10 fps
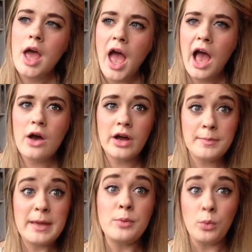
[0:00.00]
kind
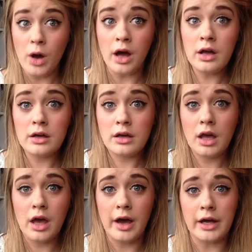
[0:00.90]
of people work
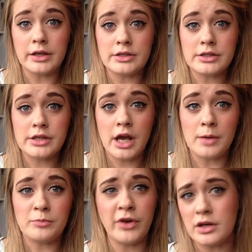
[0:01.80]
and
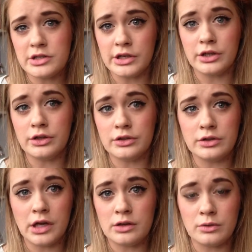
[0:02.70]

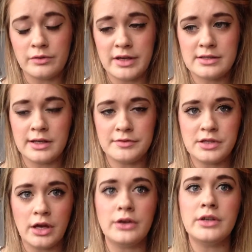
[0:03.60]
function and all of that stuff.
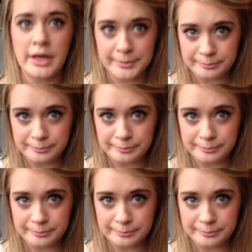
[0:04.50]
So